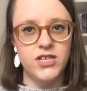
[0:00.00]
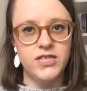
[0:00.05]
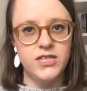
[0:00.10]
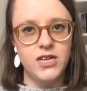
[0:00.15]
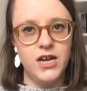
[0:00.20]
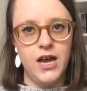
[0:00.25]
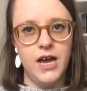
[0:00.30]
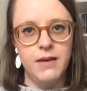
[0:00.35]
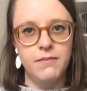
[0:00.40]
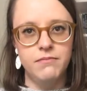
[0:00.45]

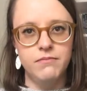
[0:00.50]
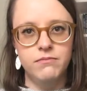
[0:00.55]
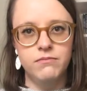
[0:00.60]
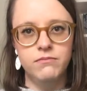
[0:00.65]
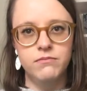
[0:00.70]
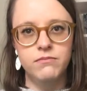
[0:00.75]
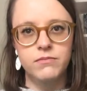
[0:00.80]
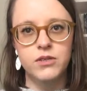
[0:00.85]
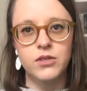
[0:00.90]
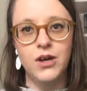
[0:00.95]
time
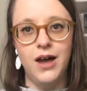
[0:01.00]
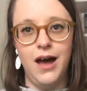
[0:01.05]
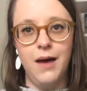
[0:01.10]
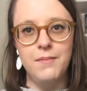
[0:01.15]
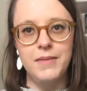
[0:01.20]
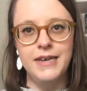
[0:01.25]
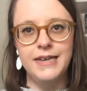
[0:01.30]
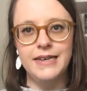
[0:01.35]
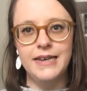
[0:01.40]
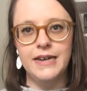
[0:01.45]

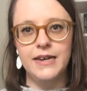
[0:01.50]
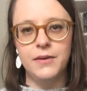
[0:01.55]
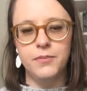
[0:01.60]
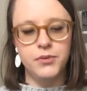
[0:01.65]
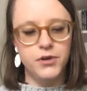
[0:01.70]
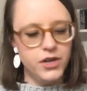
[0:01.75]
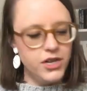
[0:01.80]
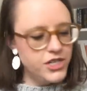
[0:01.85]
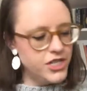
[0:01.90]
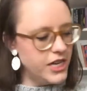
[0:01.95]
garment knitter
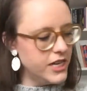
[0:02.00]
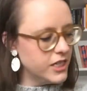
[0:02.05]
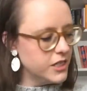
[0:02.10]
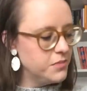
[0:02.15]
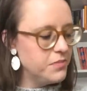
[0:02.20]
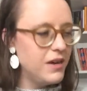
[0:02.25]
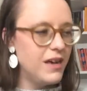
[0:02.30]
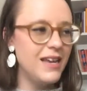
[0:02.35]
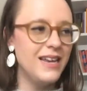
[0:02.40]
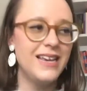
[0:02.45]
project,
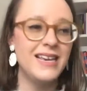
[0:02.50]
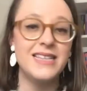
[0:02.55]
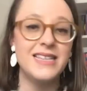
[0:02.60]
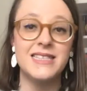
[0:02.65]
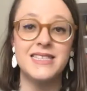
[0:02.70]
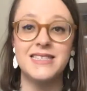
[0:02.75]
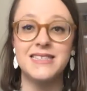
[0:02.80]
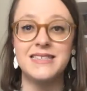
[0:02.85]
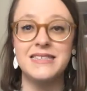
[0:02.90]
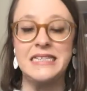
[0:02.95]
but it's
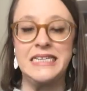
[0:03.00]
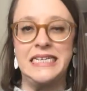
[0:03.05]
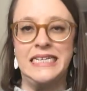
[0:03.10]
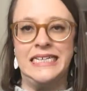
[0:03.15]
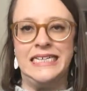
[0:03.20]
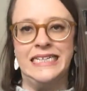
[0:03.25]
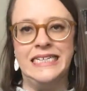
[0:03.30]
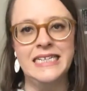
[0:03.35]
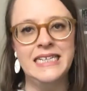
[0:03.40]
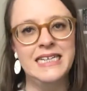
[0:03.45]

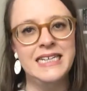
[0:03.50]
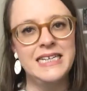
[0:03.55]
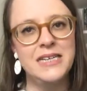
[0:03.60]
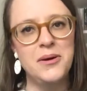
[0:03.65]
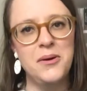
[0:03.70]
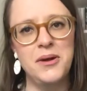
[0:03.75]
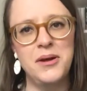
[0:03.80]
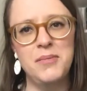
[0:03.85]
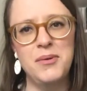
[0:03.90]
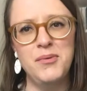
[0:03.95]

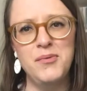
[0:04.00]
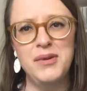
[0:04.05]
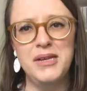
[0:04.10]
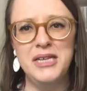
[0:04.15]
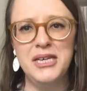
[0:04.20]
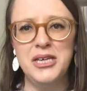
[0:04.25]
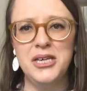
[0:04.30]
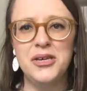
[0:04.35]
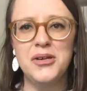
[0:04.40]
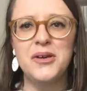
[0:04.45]
going to be
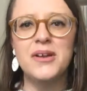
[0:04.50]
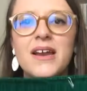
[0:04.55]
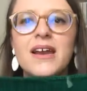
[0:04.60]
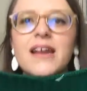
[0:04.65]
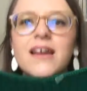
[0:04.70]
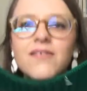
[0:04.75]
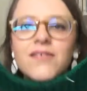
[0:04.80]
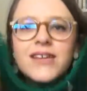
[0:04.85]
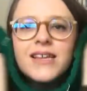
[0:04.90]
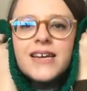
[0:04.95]
really cute and
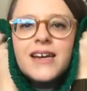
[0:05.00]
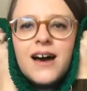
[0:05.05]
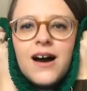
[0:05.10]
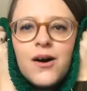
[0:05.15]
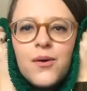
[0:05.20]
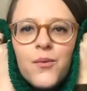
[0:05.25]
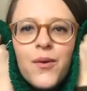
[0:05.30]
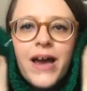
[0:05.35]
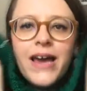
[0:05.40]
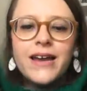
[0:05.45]
I really
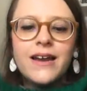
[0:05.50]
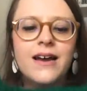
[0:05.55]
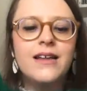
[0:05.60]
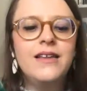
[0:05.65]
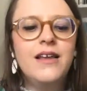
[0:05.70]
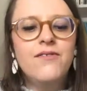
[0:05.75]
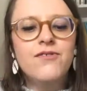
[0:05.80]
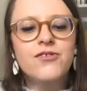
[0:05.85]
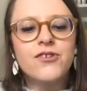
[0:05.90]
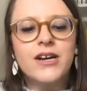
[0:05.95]
can't wait. I
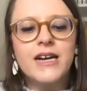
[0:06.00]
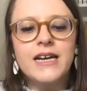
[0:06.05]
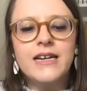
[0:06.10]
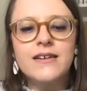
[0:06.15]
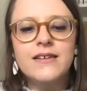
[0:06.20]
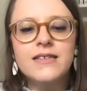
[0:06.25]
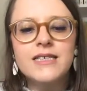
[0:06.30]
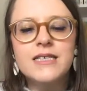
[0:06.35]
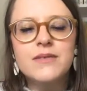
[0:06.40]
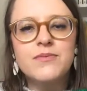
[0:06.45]
love green,
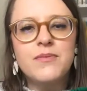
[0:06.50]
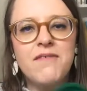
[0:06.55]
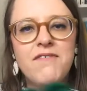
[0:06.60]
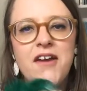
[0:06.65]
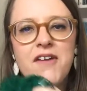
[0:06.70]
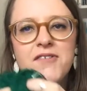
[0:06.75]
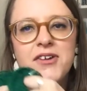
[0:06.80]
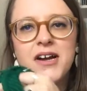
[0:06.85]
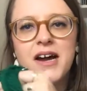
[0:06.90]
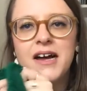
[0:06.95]
it's my
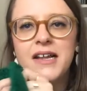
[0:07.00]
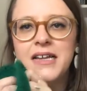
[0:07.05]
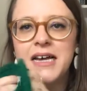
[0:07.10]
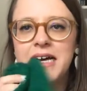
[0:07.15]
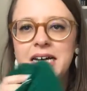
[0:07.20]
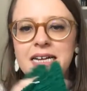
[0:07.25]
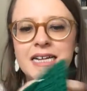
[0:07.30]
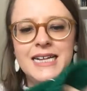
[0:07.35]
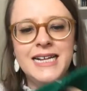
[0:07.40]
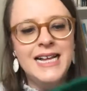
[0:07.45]
favorite
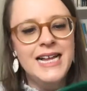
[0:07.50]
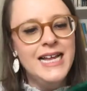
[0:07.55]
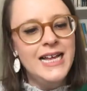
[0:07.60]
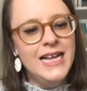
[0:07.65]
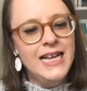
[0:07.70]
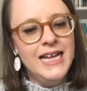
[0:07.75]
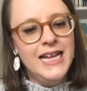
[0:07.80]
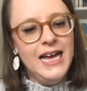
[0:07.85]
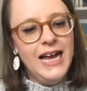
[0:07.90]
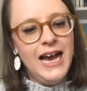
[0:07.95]
color.
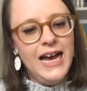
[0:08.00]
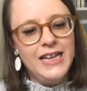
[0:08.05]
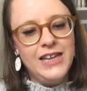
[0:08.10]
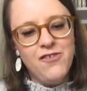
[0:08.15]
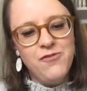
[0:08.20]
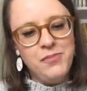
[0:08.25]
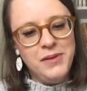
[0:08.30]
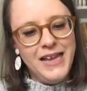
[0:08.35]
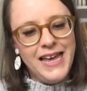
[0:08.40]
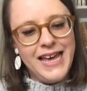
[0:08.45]
I
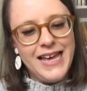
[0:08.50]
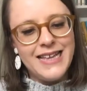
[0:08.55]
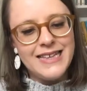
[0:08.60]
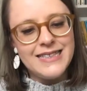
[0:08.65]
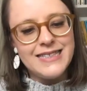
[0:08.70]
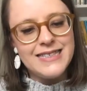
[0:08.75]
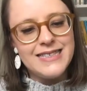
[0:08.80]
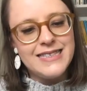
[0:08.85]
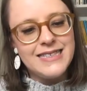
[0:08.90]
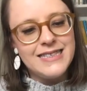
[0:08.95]
love plants.